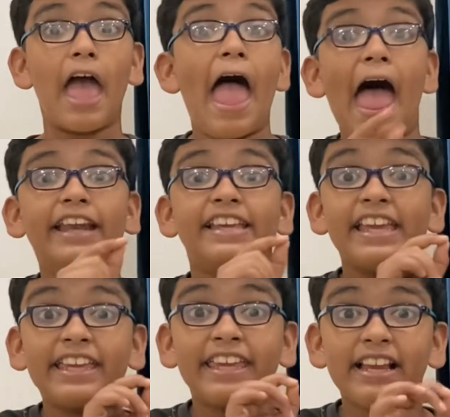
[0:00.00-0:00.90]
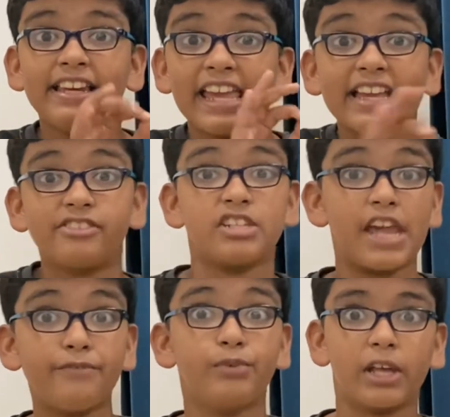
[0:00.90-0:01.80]
And he killed each and
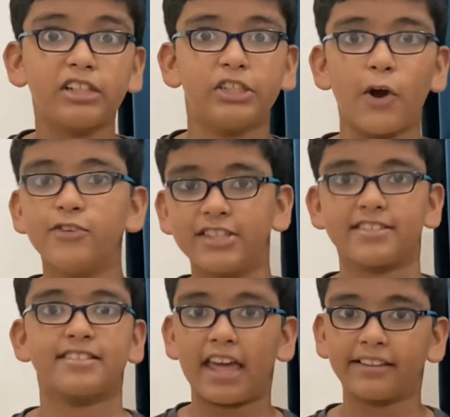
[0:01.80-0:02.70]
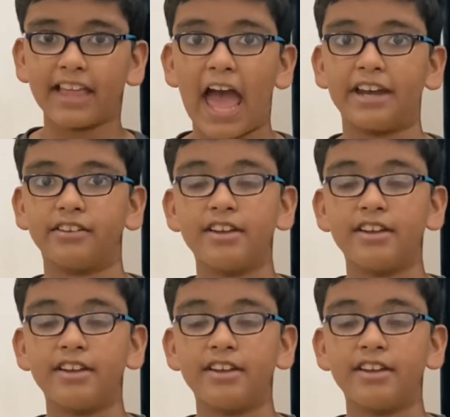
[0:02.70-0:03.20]
every crow just like that.